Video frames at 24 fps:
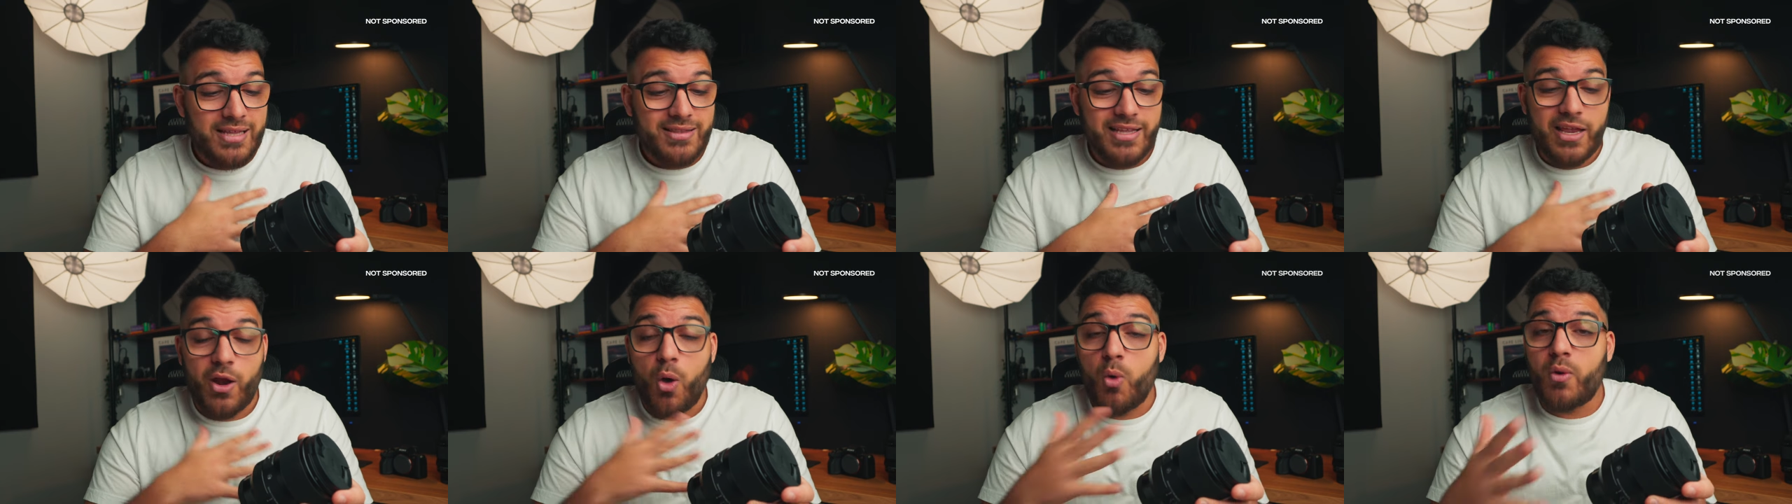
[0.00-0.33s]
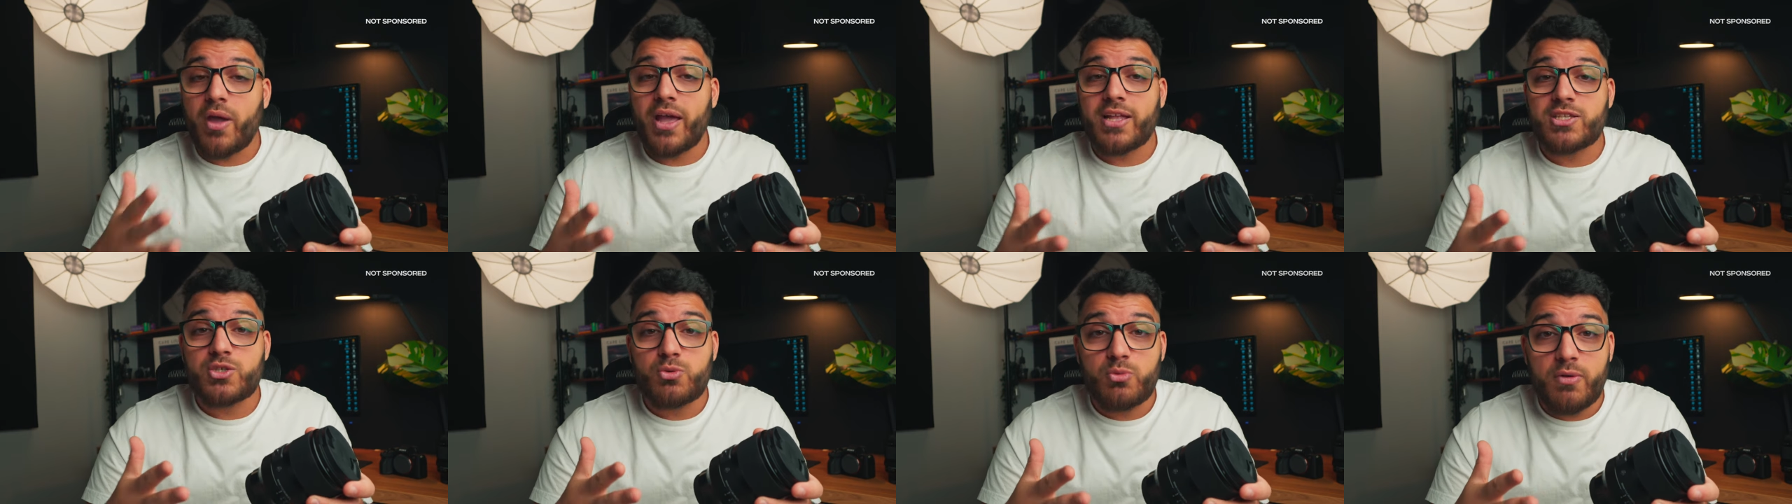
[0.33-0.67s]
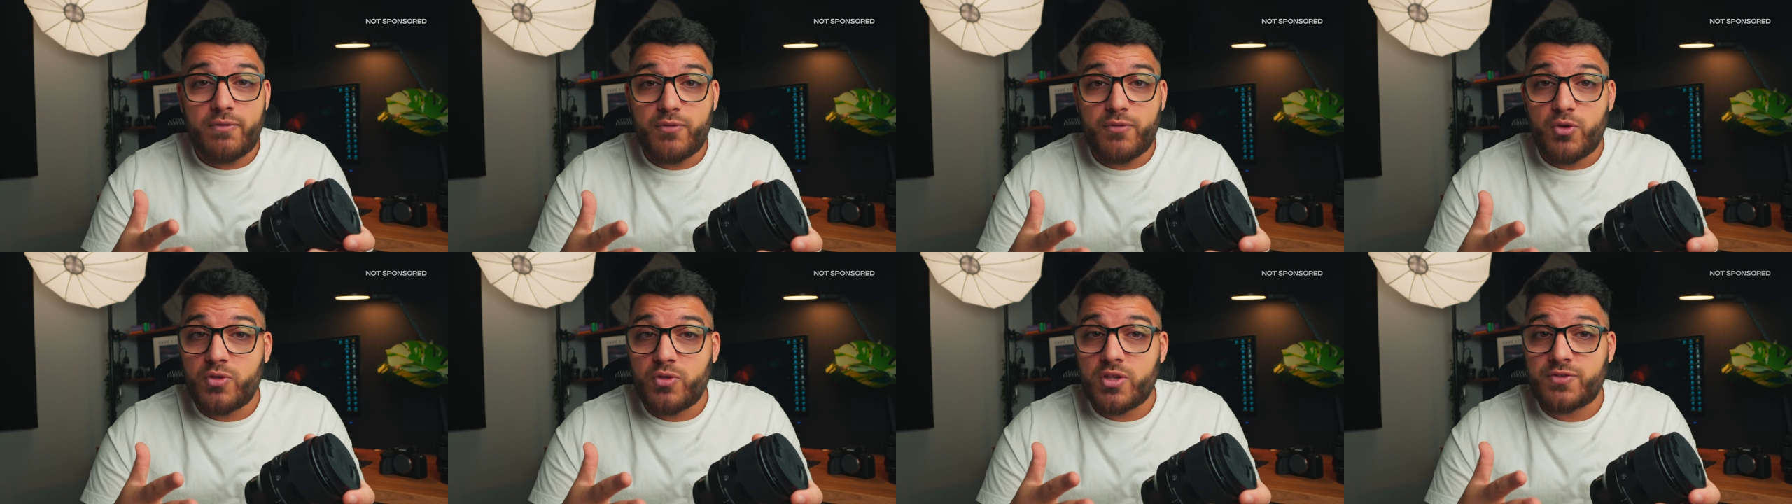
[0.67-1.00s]
They don't get to
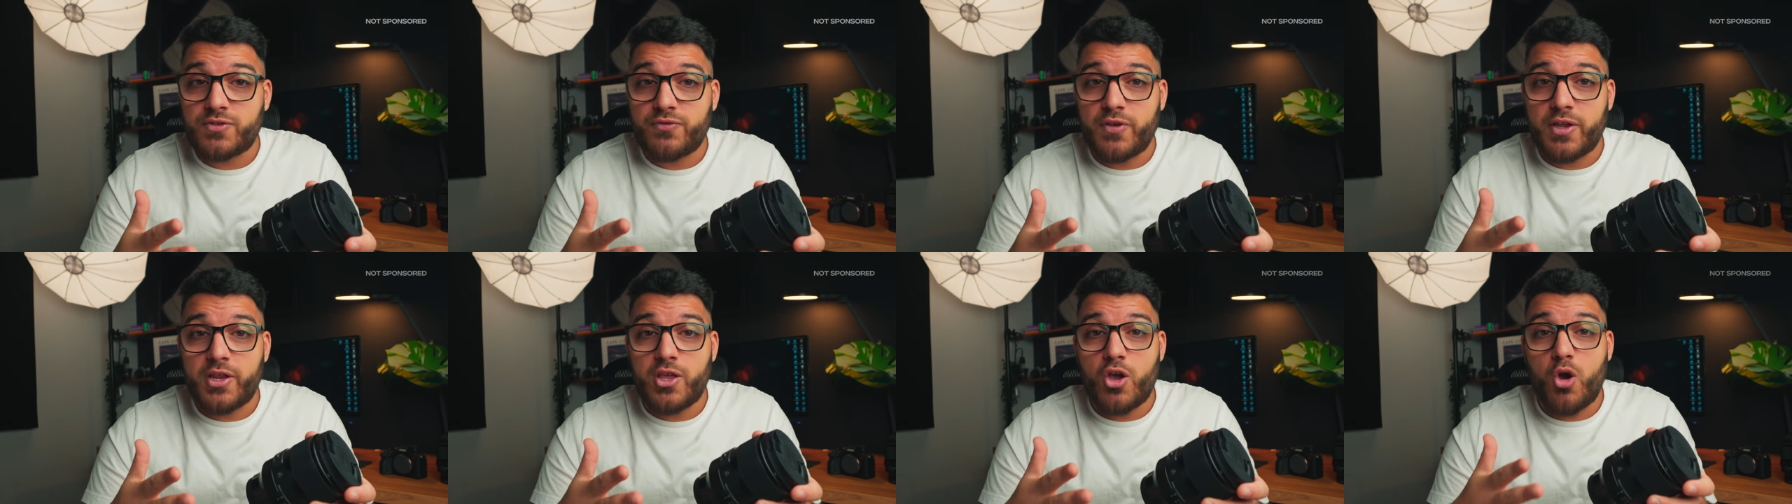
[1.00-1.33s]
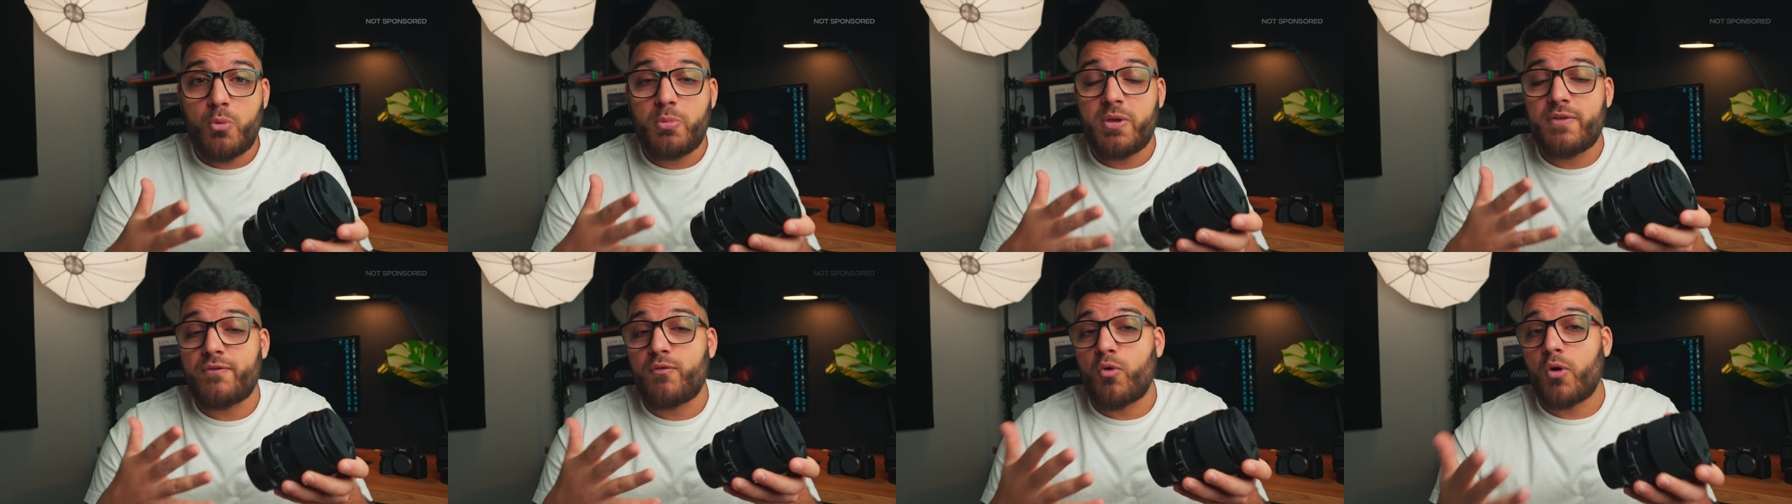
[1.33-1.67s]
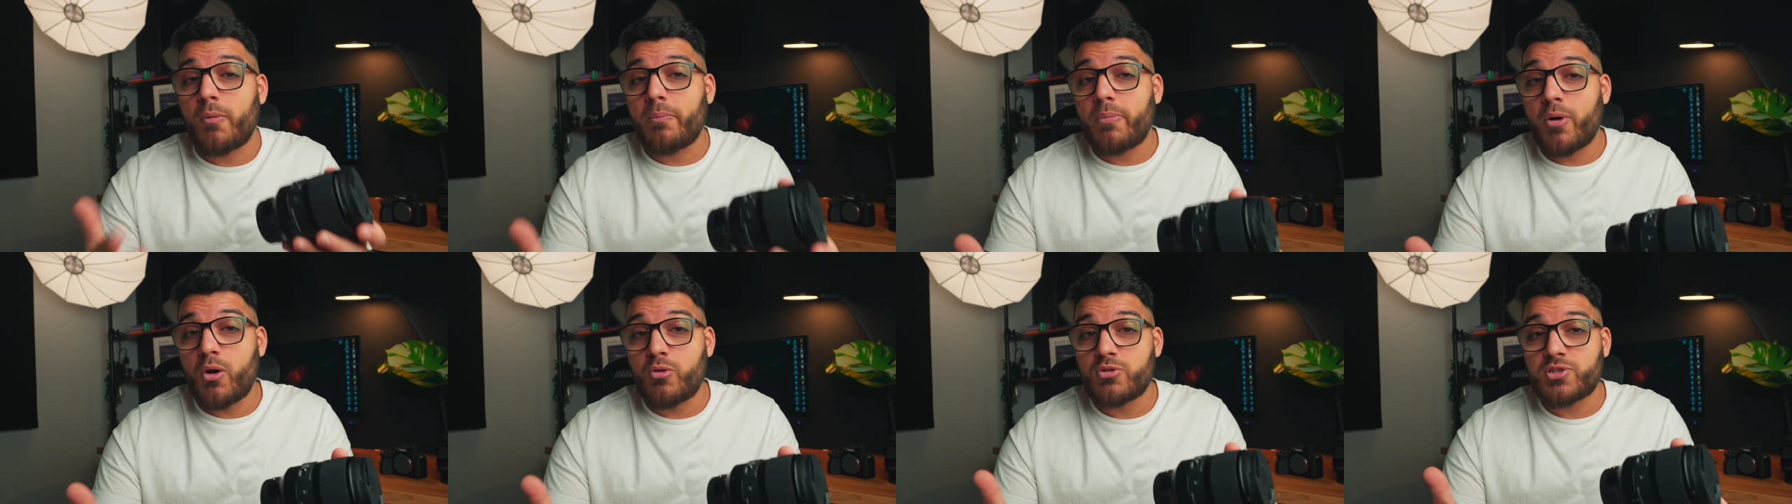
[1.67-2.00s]
review this video
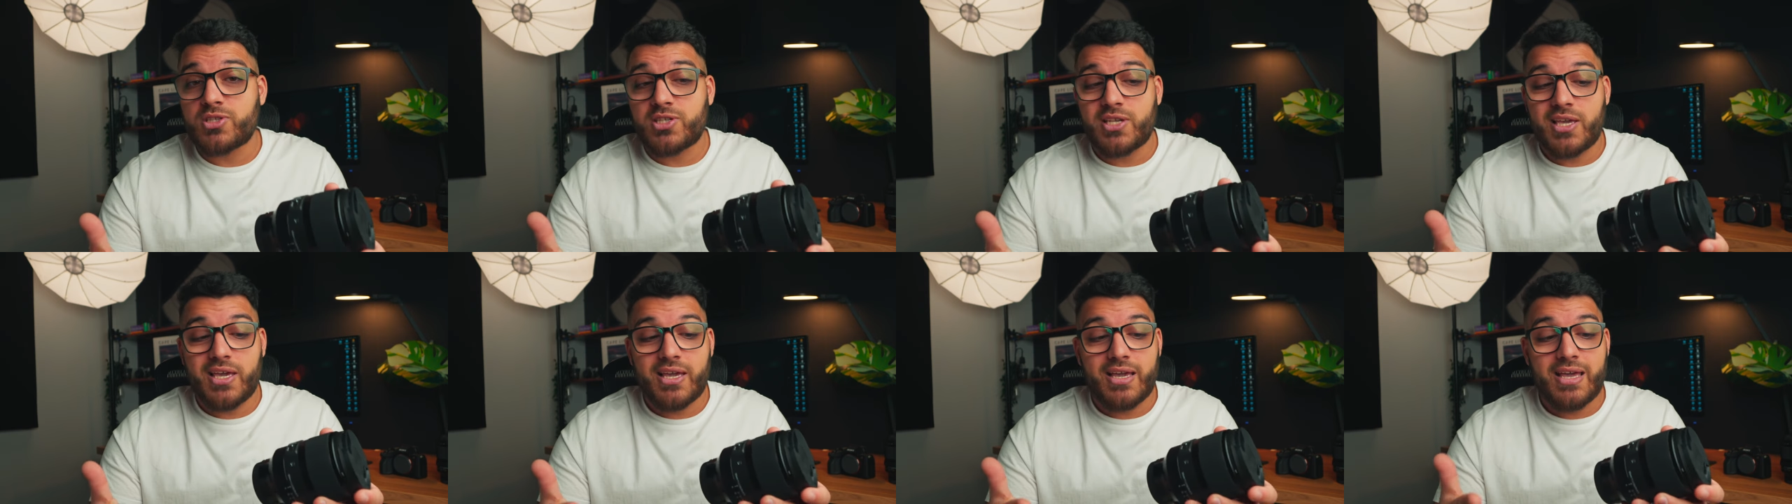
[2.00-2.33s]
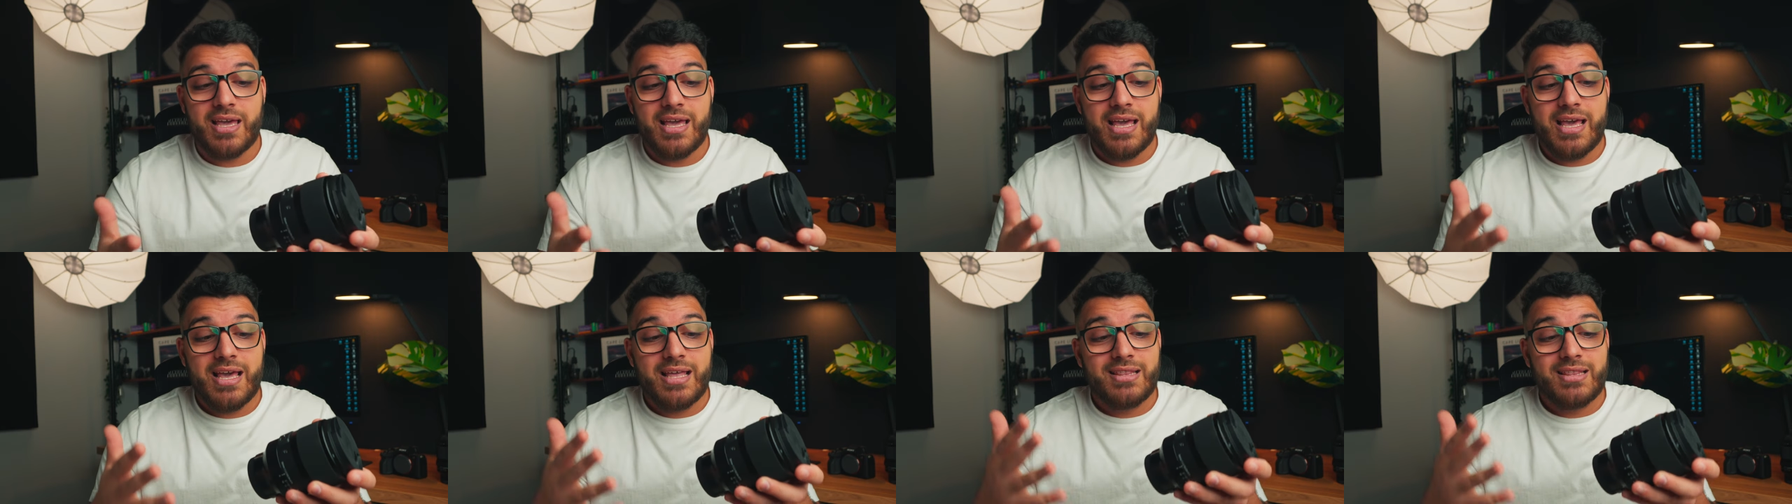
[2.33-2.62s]
before posting.